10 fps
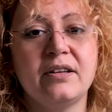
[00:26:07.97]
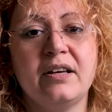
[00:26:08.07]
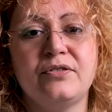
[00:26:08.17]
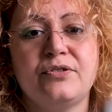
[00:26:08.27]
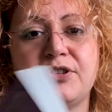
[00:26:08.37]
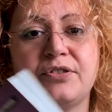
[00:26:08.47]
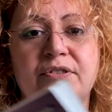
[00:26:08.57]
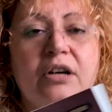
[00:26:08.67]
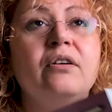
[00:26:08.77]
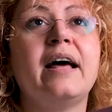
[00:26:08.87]
it's
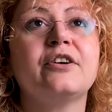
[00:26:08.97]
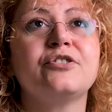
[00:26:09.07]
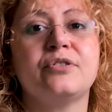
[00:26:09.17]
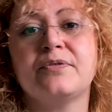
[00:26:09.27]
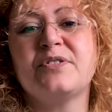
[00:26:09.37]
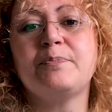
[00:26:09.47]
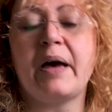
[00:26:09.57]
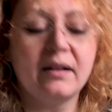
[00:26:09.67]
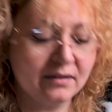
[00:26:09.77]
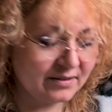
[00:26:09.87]
just a collection of
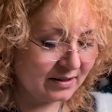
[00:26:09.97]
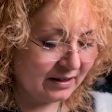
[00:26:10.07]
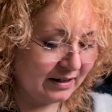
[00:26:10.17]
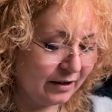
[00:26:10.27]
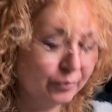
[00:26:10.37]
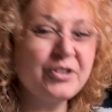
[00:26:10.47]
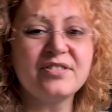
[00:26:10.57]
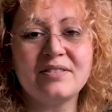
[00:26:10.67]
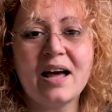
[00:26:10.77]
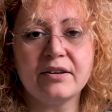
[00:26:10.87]
spells, which
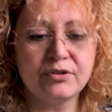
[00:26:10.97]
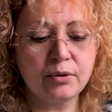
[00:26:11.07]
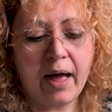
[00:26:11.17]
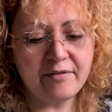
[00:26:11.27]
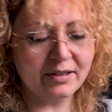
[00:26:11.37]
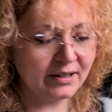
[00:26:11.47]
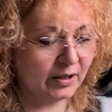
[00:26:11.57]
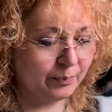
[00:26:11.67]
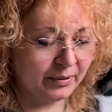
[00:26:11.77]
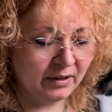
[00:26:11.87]
is nice to have and
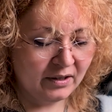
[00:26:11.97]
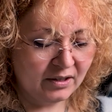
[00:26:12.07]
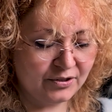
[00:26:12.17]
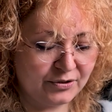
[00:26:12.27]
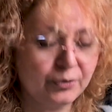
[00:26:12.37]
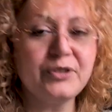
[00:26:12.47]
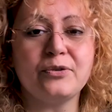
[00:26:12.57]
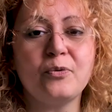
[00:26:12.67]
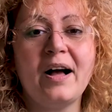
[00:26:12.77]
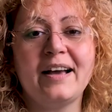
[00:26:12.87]
keep, which is the
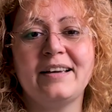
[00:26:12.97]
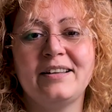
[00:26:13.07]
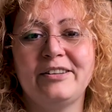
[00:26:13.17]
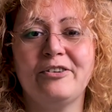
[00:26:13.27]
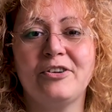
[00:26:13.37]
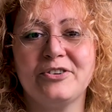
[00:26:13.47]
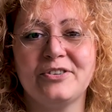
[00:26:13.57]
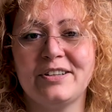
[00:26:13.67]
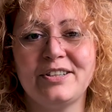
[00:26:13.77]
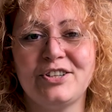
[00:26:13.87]
reason why the
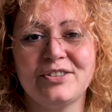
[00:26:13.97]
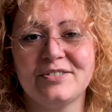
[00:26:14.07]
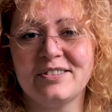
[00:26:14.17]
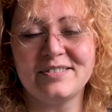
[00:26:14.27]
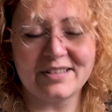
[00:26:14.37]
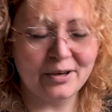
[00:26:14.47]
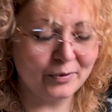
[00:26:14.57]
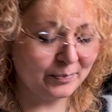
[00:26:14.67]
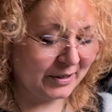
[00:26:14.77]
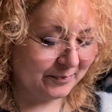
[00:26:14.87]
other editions stay
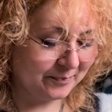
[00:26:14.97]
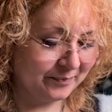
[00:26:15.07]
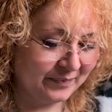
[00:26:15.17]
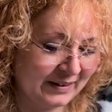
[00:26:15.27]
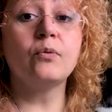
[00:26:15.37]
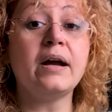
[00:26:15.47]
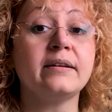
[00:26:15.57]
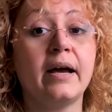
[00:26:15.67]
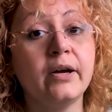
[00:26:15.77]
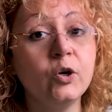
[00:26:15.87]
with me.
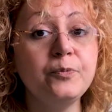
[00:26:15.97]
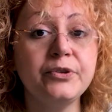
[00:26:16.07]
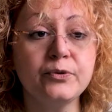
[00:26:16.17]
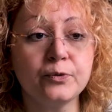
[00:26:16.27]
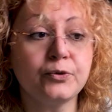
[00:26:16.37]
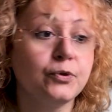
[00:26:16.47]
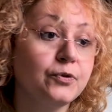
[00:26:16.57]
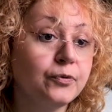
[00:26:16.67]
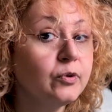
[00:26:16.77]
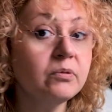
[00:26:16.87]
Right, I hope this was
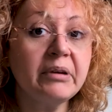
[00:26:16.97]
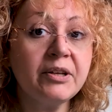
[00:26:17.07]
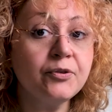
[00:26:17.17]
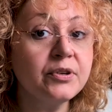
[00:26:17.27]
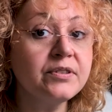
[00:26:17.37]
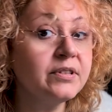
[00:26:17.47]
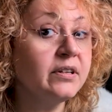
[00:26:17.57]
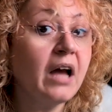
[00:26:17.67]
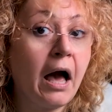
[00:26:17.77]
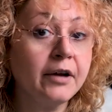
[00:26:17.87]
useful,
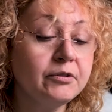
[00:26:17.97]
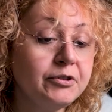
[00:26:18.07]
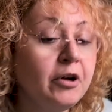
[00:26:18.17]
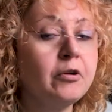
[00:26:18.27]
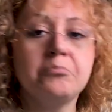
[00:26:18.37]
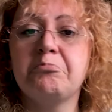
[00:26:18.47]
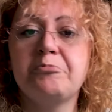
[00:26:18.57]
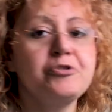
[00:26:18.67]
interesting, I don't know.